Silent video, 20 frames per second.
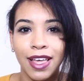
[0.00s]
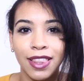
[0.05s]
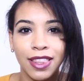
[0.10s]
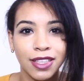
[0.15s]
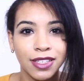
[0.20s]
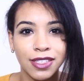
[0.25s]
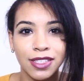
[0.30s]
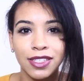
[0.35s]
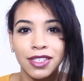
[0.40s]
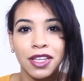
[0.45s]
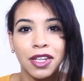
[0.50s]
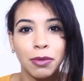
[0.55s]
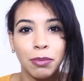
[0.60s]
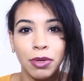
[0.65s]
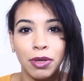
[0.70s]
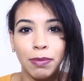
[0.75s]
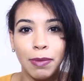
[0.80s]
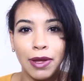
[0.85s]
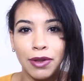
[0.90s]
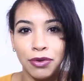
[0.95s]
This is going to
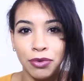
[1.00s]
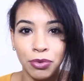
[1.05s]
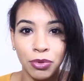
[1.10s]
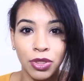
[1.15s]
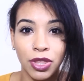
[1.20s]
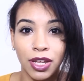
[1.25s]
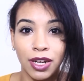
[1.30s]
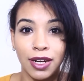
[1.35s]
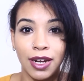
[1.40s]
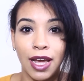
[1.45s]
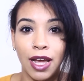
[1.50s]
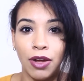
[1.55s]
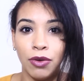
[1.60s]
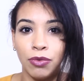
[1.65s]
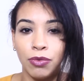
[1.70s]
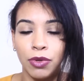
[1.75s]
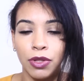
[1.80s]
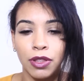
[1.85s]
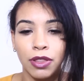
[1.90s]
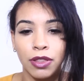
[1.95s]
be my new thing
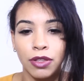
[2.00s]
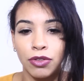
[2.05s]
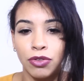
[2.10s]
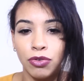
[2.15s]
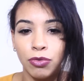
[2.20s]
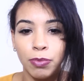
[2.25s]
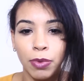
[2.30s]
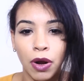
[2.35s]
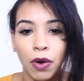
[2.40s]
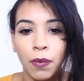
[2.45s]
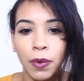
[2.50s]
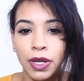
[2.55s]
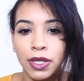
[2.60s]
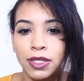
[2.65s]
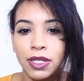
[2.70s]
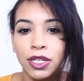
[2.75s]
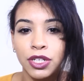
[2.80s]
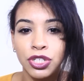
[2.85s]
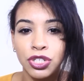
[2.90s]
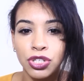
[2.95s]
now with U-part
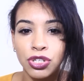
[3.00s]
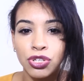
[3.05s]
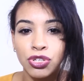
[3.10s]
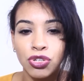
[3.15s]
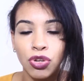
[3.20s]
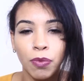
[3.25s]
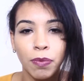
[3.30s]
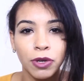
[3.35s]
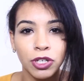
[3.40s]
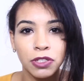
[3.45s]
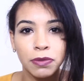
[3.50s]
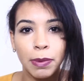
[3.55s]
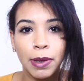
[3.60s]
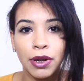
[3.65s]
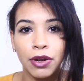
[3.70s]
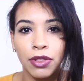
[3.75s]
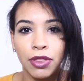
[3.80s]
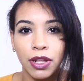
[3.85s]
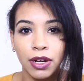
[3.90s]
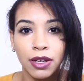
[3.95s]
wigs. It's just so much
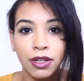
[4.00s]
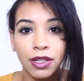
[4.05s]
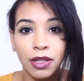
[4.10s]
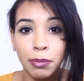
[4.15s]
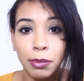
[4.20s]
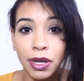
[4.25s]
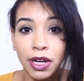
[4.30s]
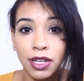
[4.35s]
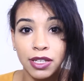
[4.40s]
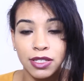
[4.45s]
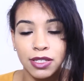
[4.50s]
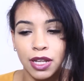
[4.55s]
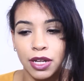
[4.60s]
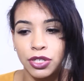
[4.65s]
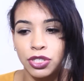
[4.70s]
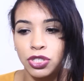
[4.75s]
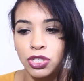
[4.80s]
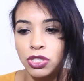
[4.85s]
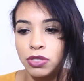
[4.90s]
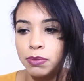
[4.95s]
better than clip-in
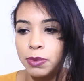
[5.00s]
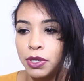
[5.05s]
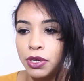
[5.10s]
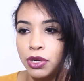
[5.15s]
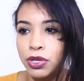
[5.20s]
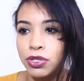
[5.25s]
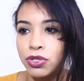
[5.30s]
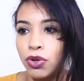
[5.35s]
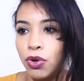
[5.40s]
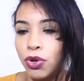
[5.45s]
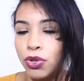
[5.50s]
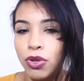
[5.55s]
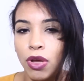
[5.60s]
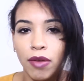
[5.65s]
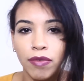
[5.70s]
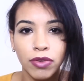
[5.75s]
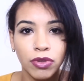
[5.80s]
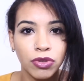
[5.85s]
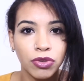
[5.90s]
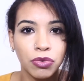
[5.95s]
extensions because all you
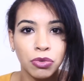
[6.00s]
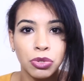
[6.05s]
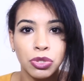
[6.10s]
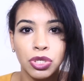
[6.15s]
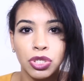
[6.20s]
have to do